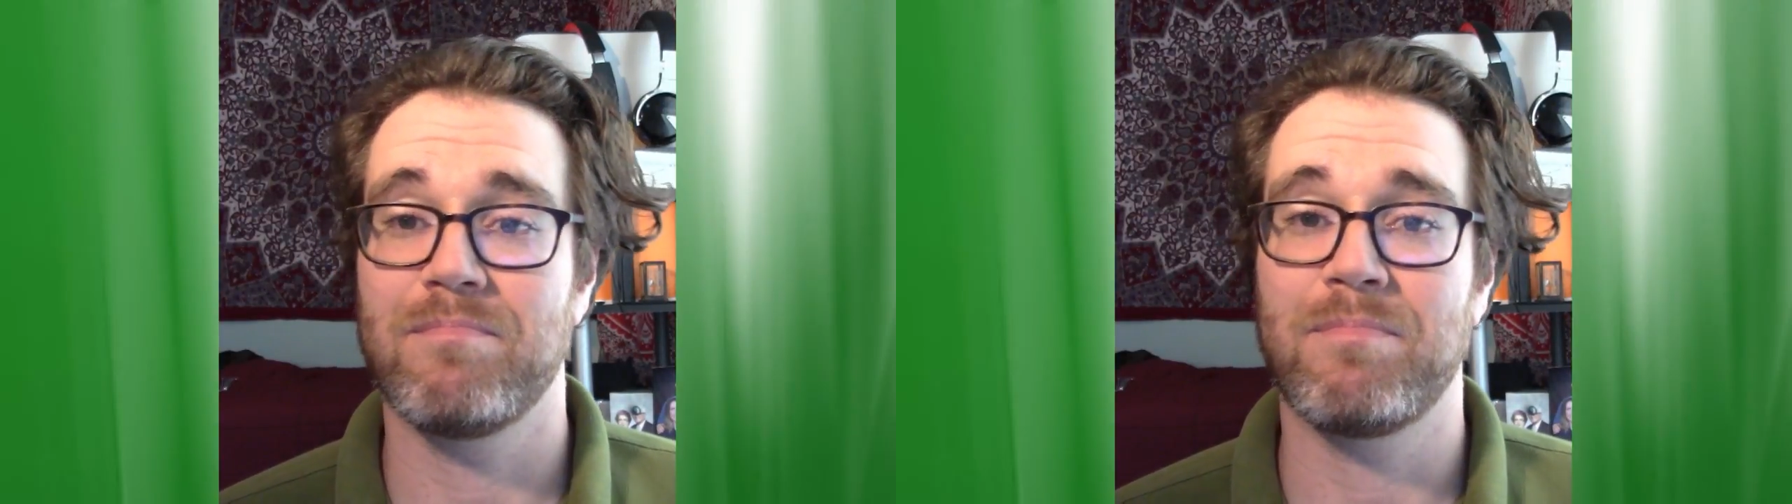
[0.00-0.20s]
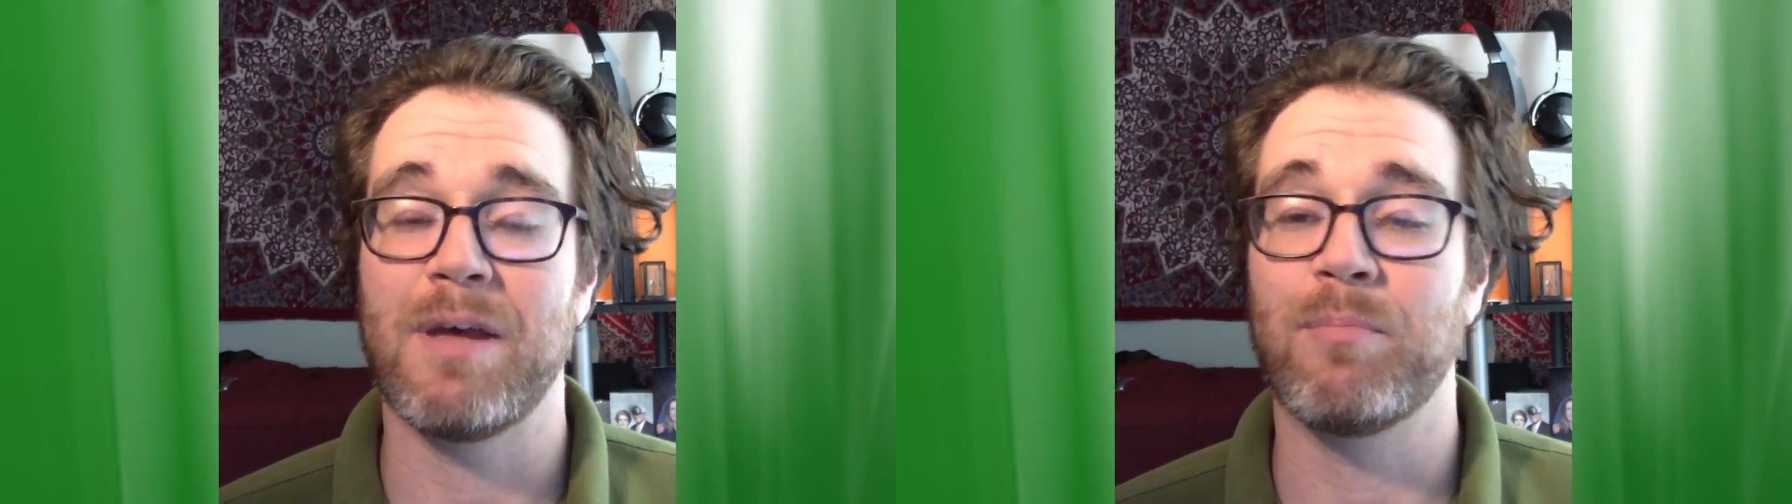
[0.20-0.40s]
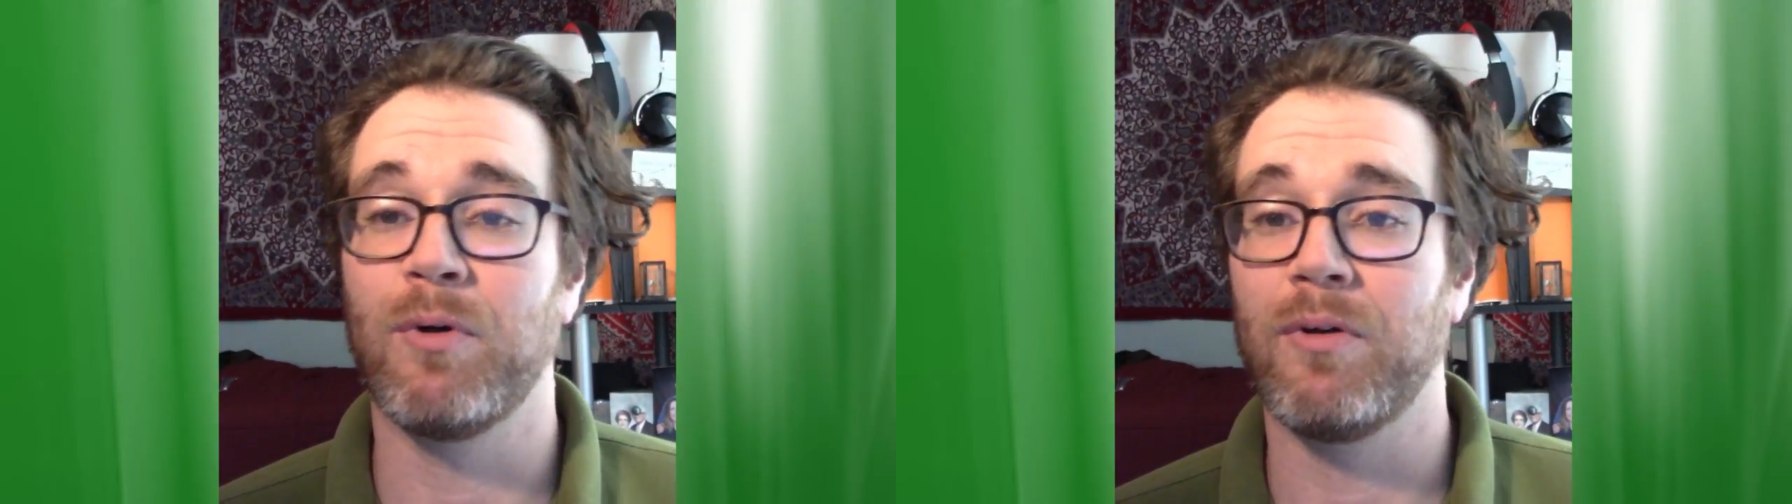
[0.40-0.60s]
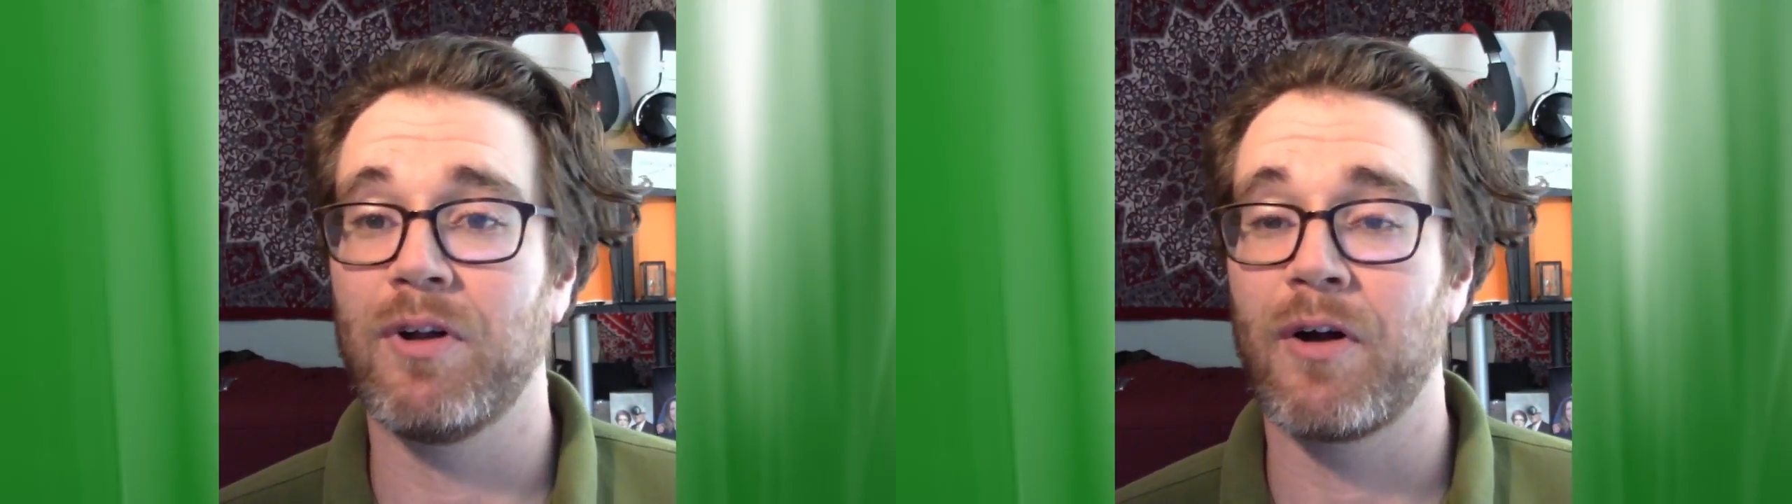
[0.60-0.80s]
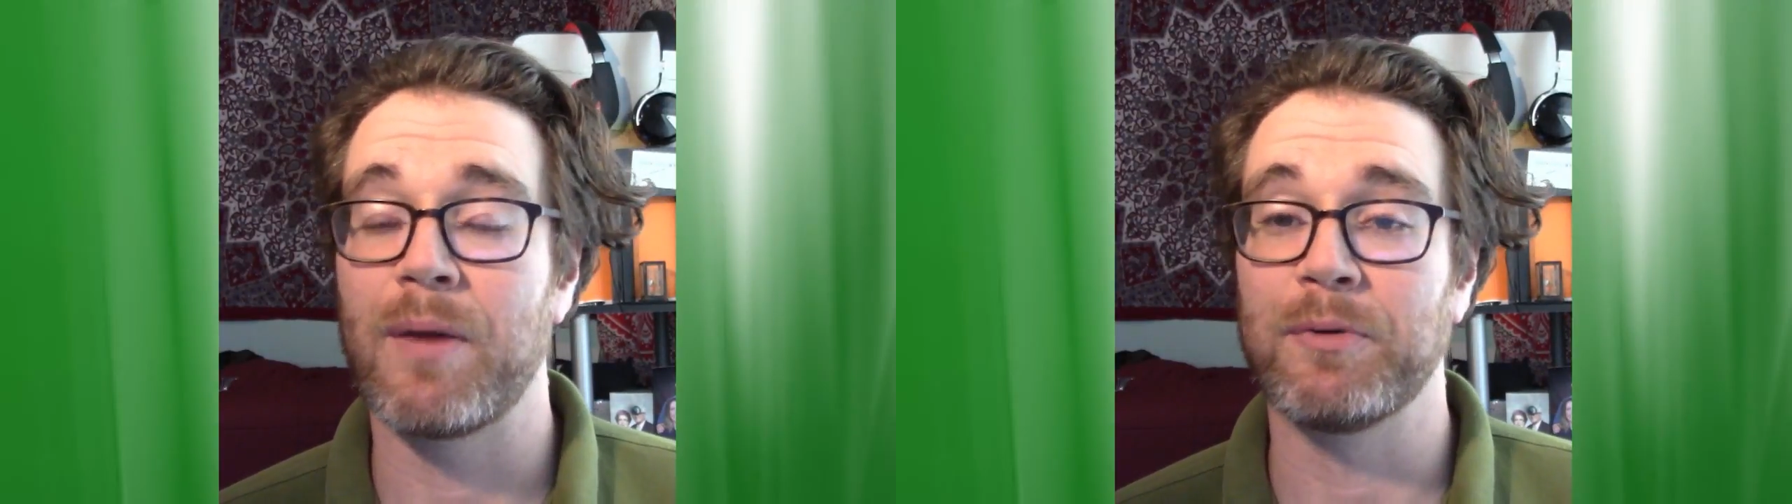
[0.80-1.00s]
people
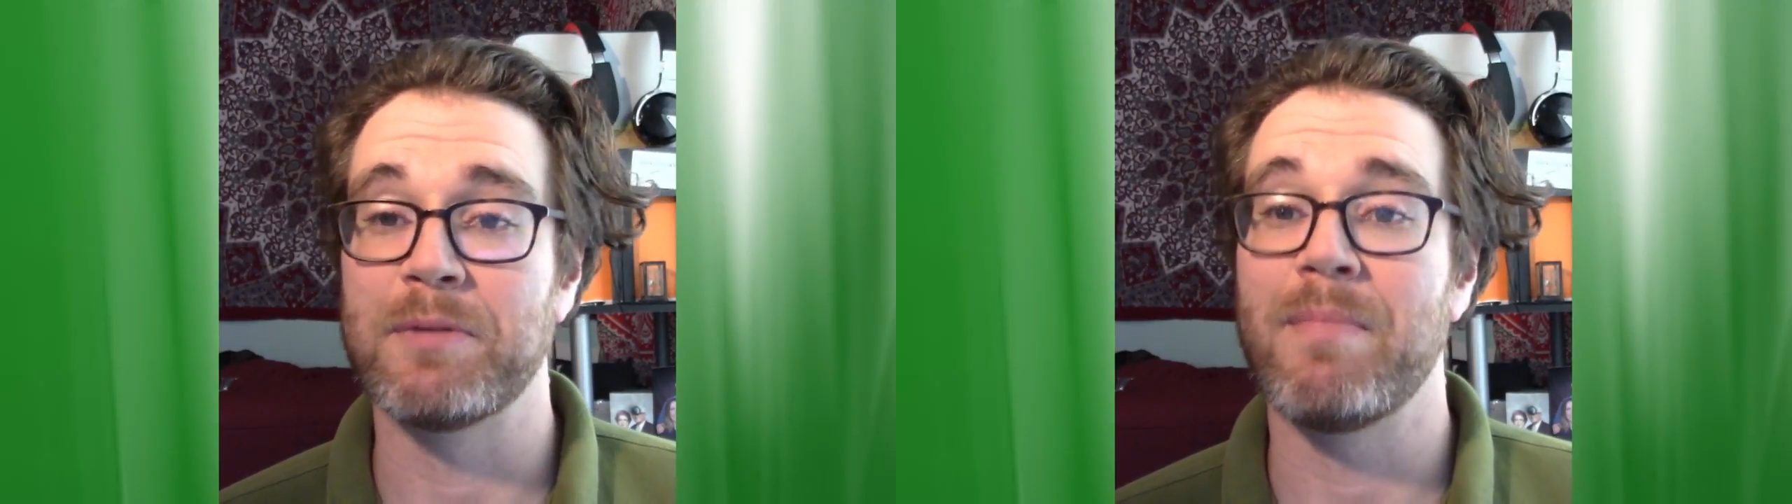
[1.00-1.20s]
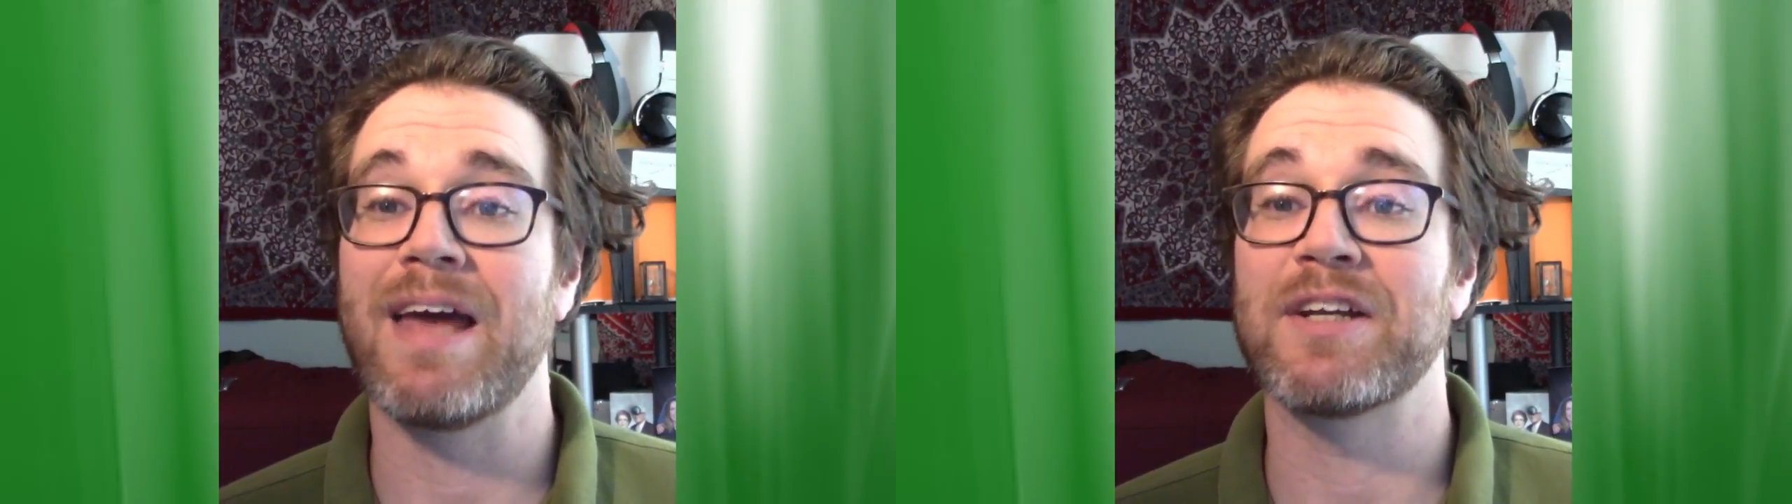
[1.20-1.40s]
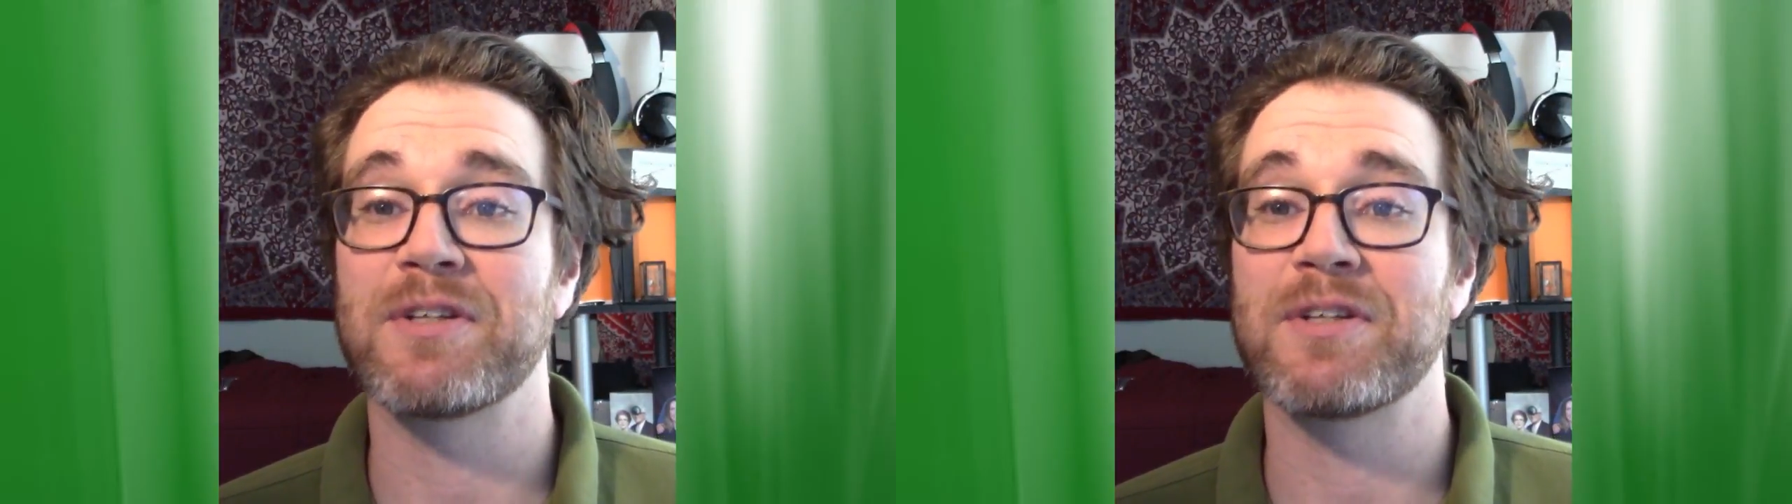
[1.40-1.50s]
are able to manage